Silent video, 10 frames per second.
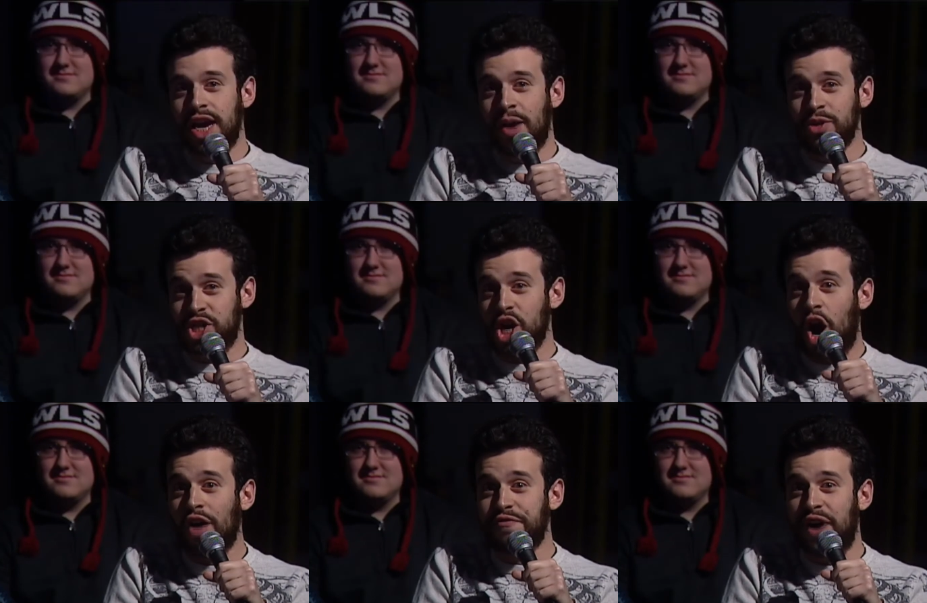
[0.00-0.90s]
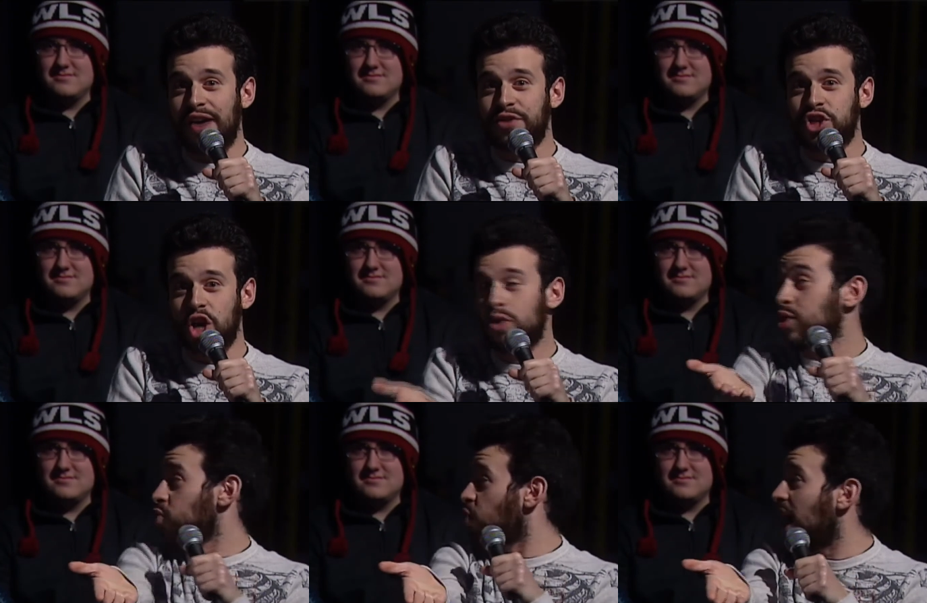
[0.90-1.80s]
Speaker 1: it was the R5. The joke was
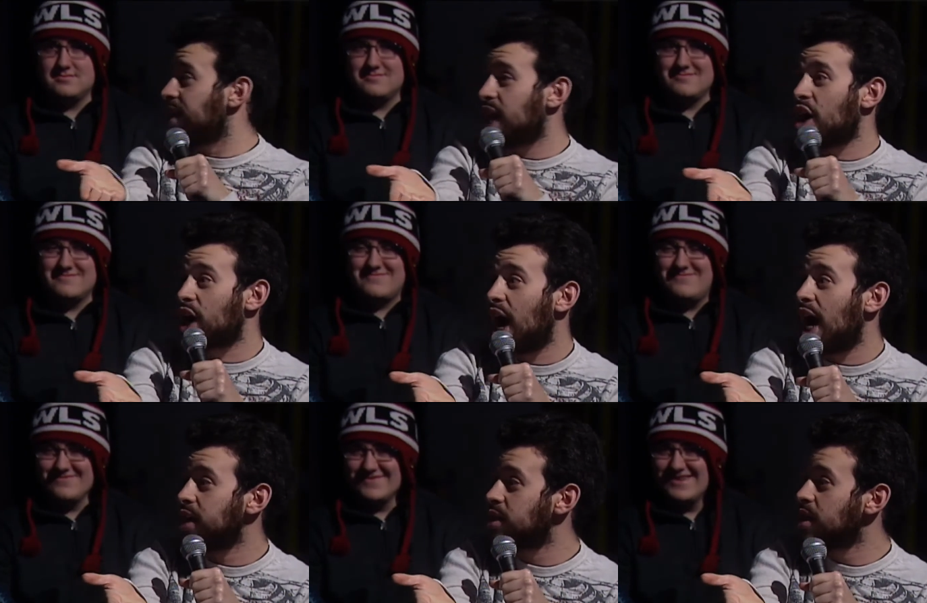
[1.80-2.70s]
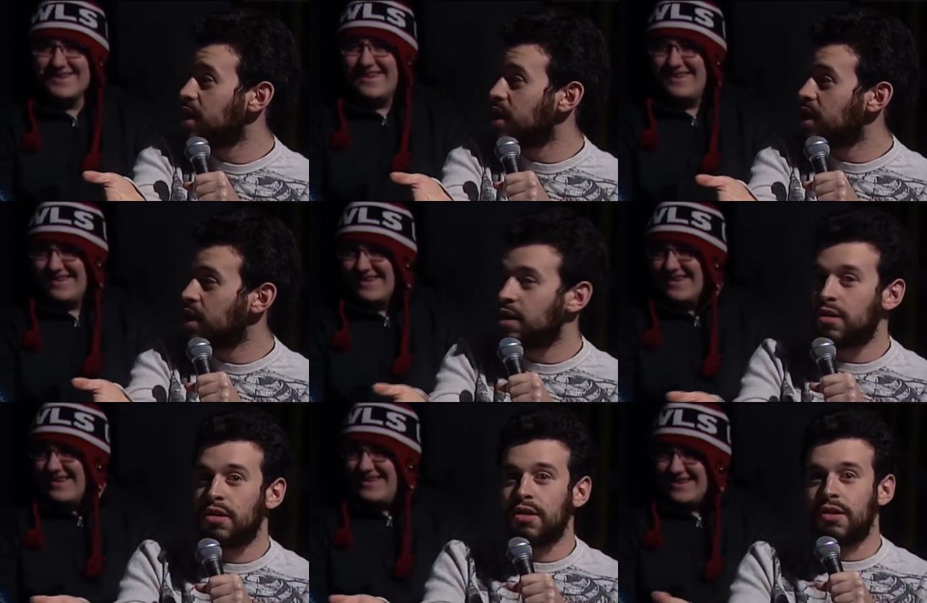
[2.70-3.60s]
right there, guys.
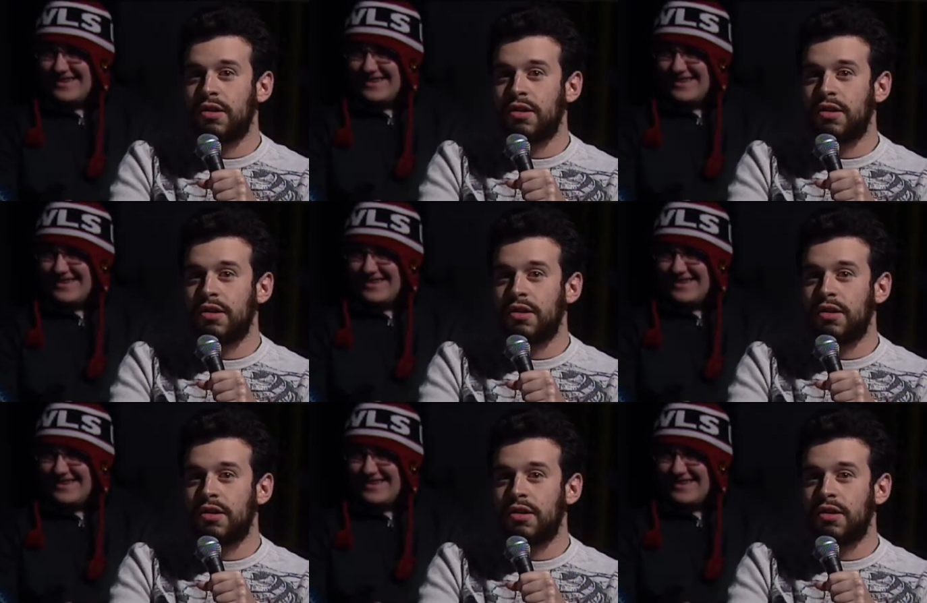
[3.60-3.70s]
Or the